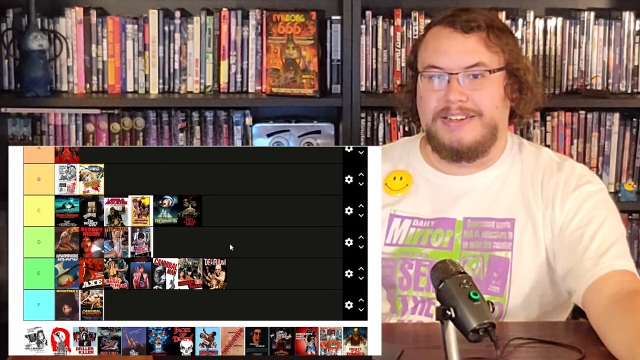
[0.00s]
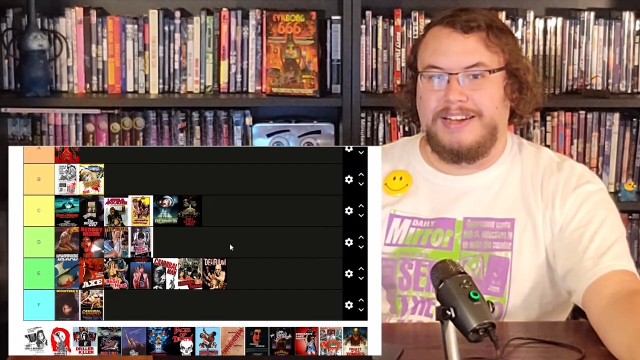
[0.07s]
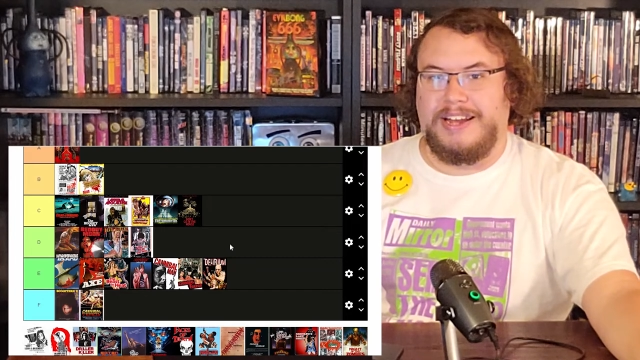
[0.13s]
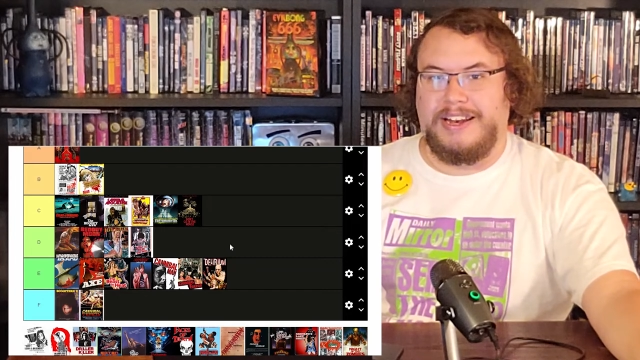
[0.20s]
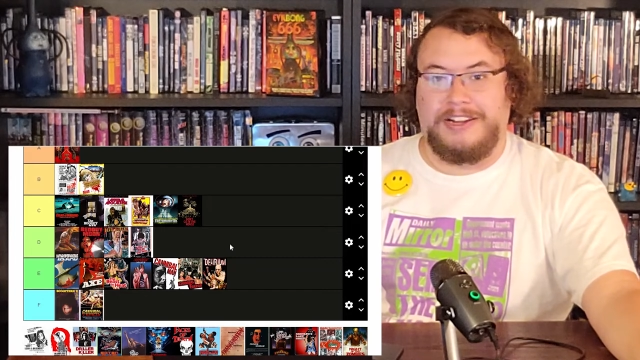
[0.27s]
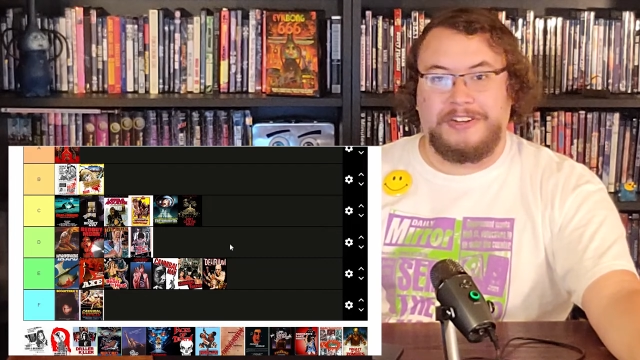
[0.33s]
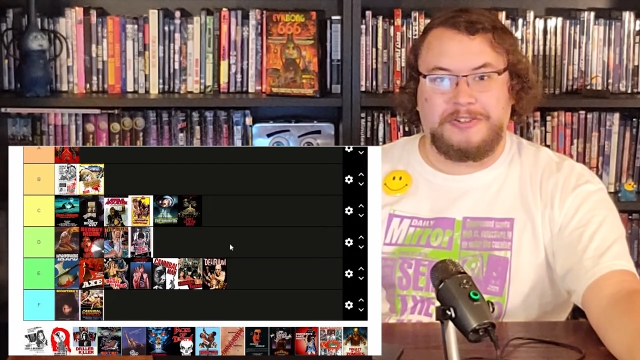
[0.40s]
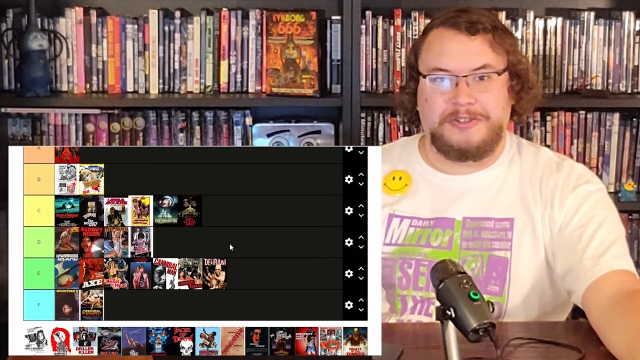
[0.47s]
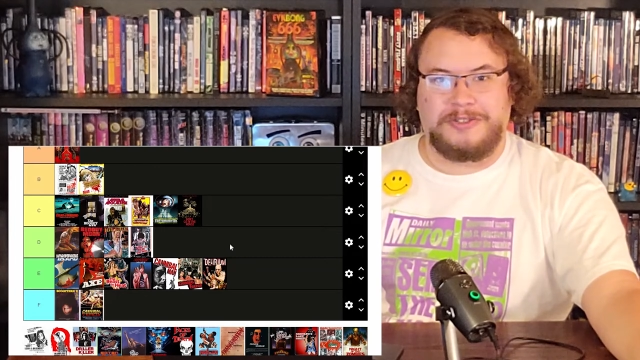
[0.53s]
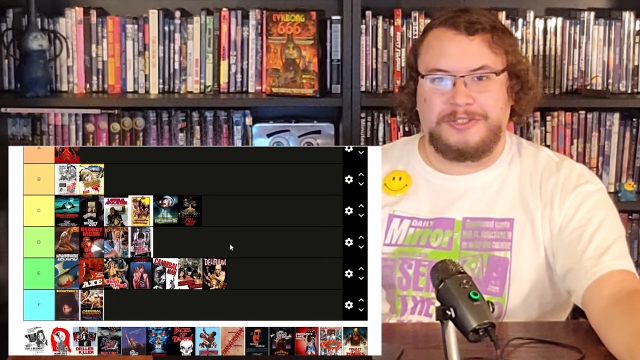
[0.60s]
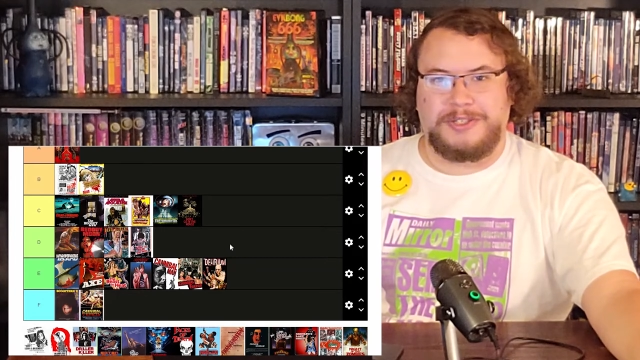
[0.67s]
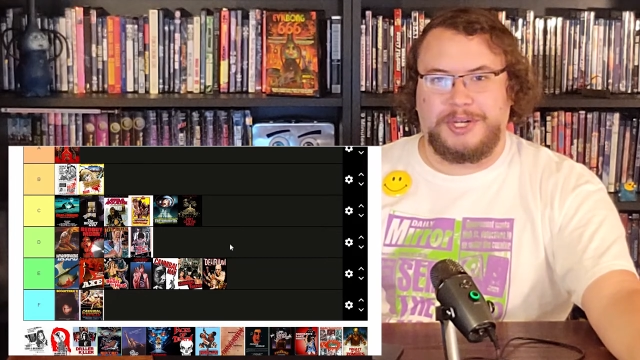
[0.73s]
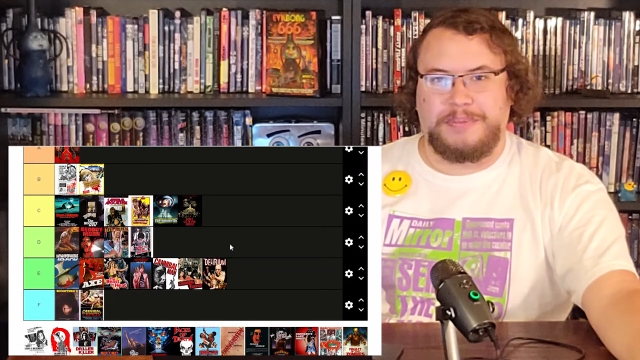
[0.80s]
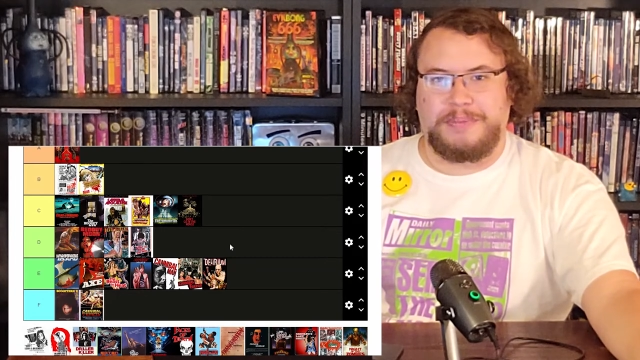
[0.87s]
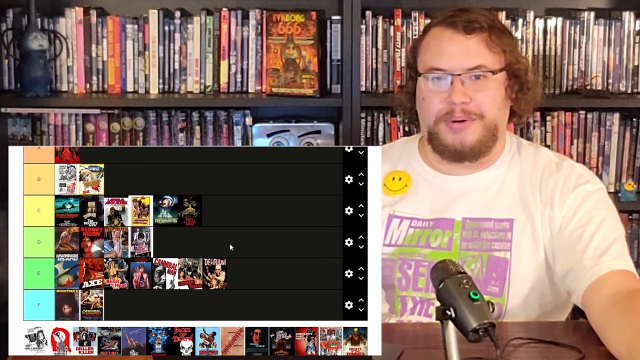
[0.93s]
an
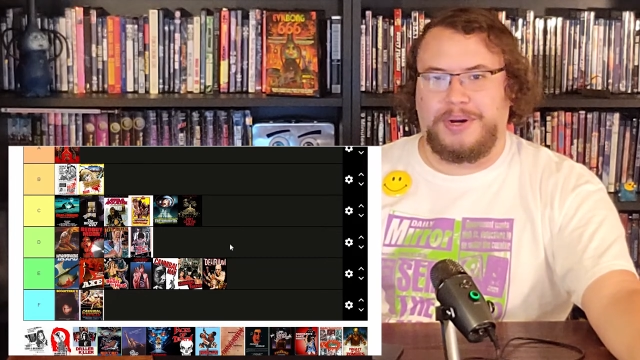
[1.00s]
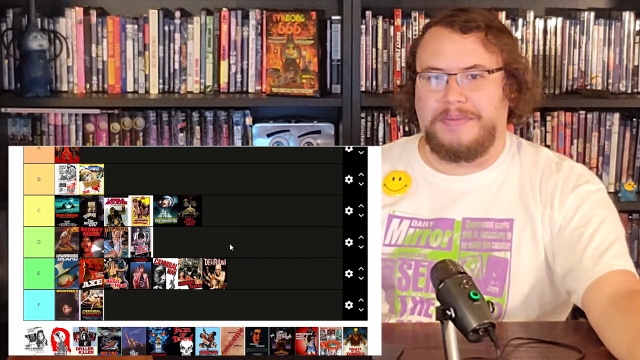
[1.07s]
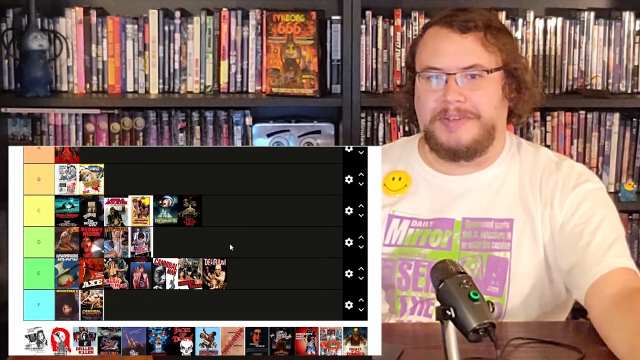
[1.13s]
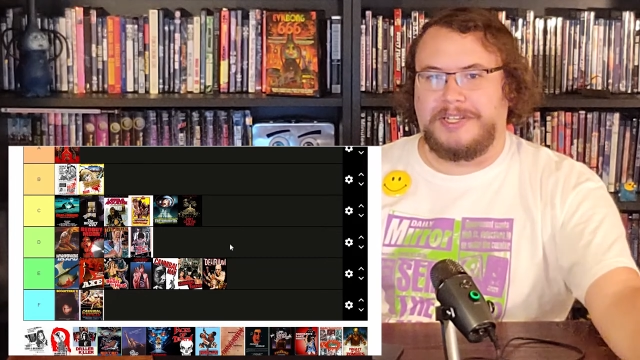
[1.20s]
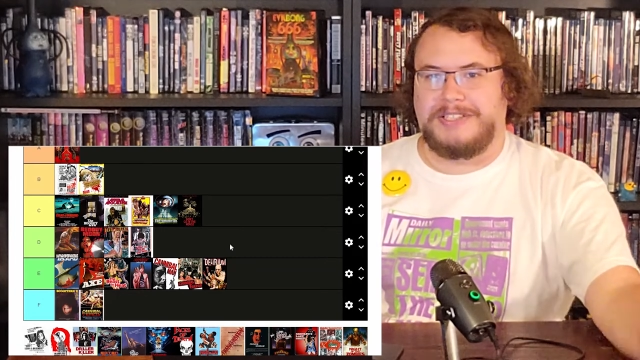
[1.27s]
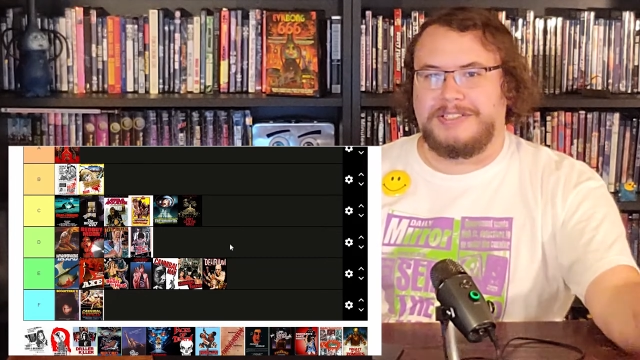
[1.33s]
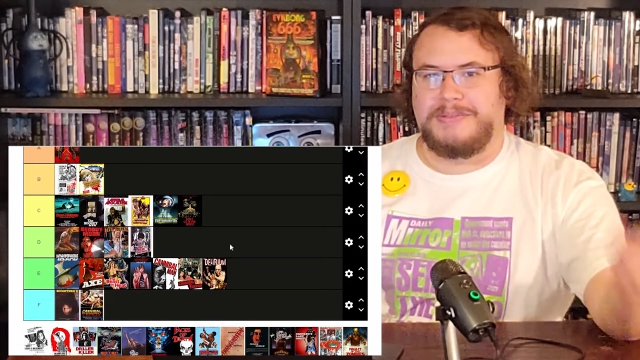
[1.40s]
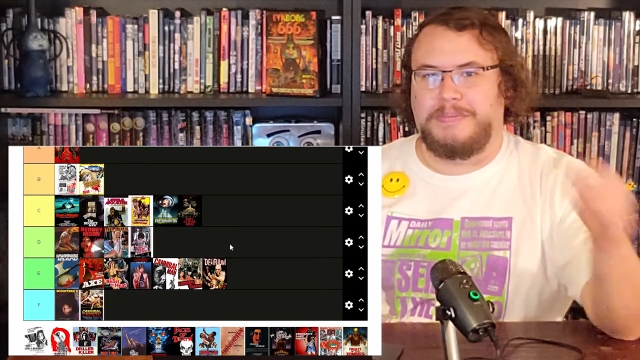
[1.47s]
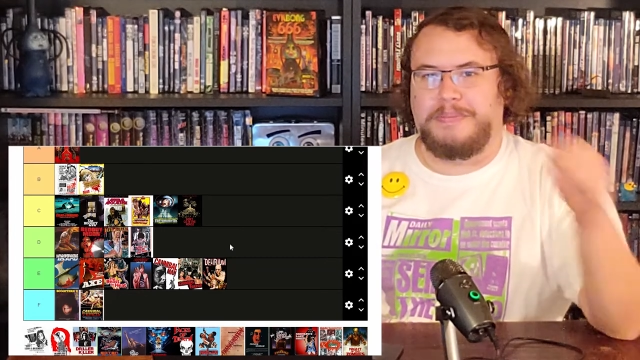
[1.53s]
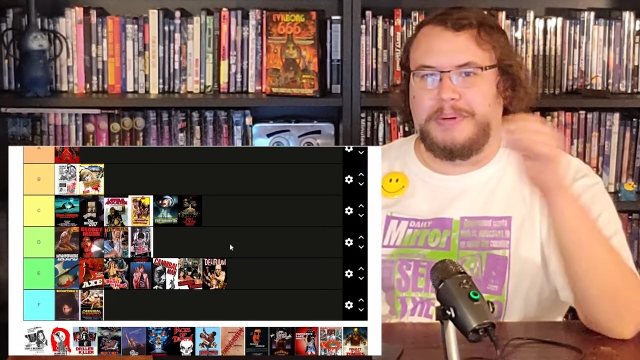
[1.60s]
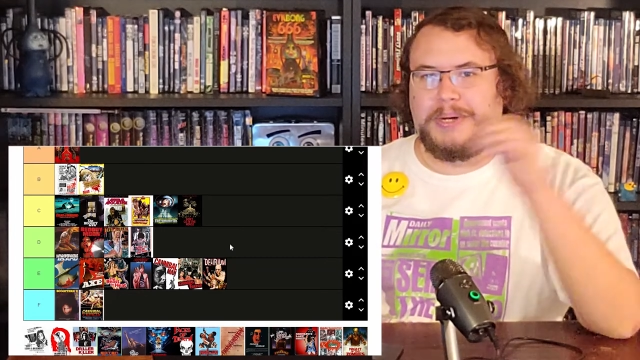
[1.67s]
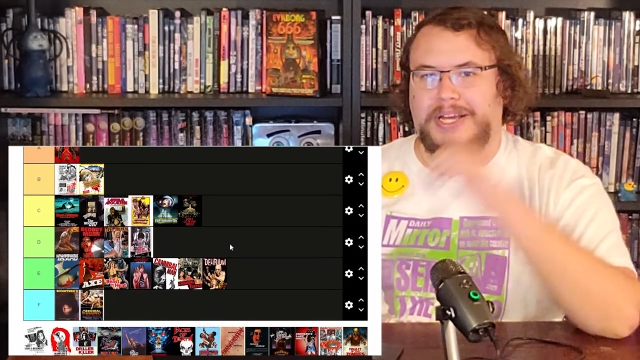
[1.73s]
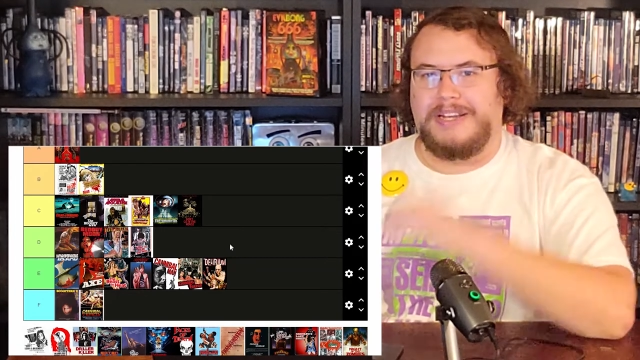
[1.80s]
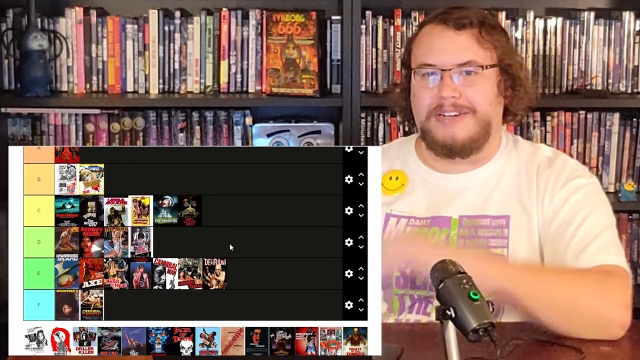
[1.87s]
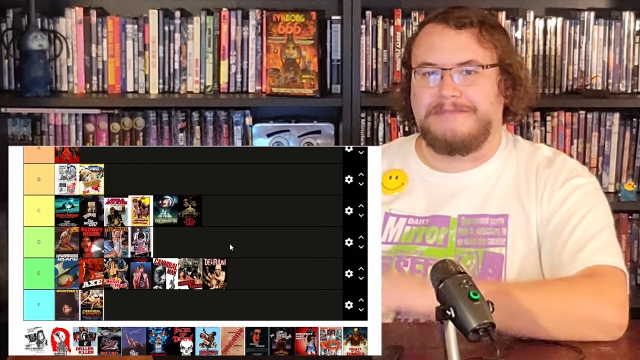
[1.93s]
interesting premise,
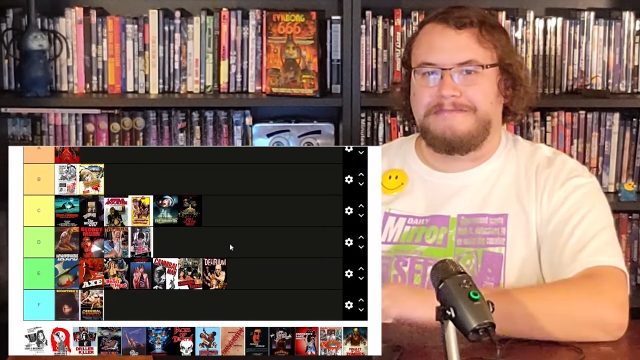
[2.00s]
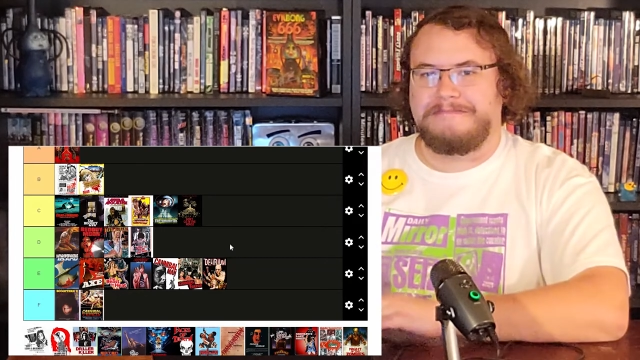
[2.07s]
but